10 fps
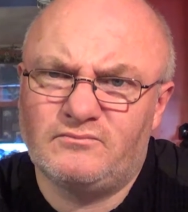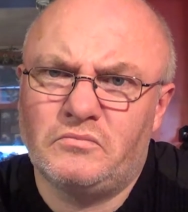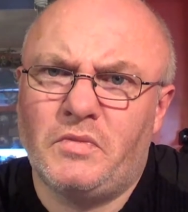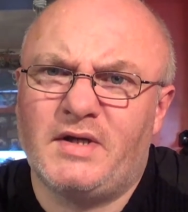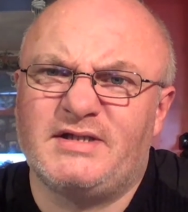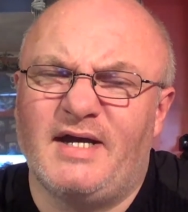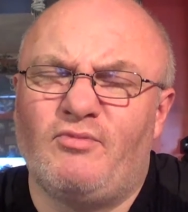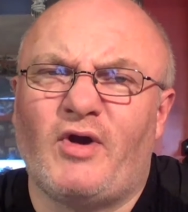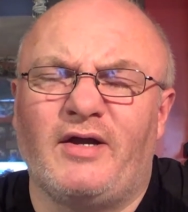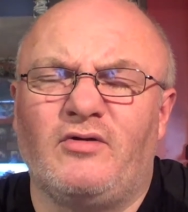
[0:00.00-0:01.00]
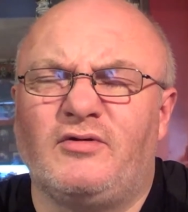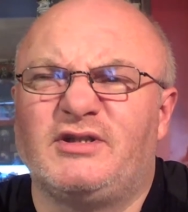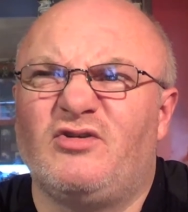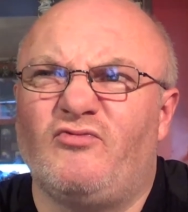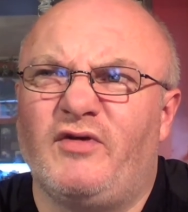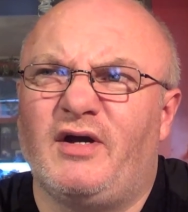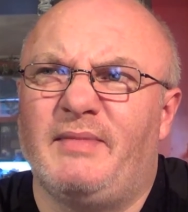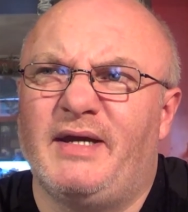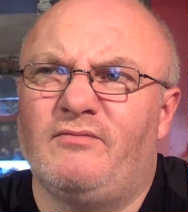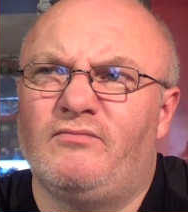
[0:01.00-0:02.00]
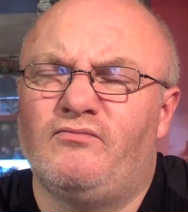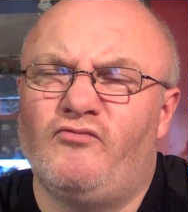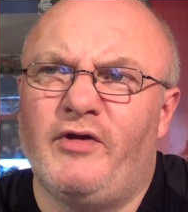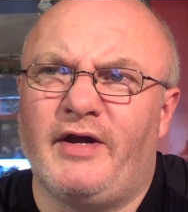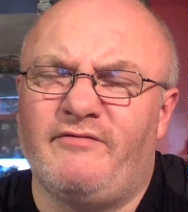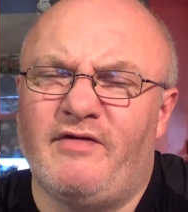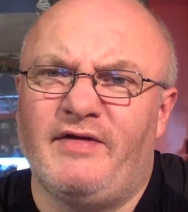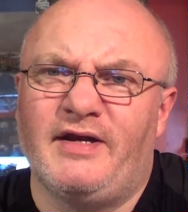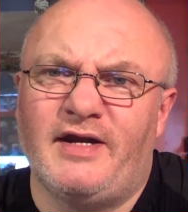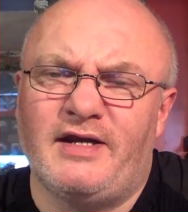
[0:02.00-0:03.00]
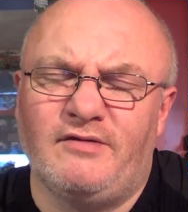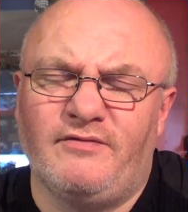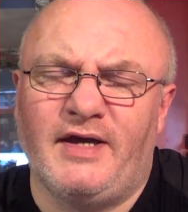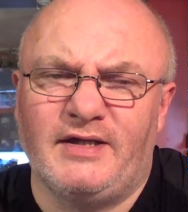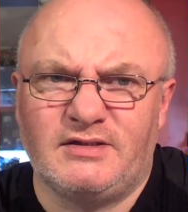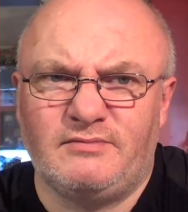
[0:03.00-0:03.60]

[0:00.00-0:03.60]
when I say bright colours, I don't really mean really vivid and in your face.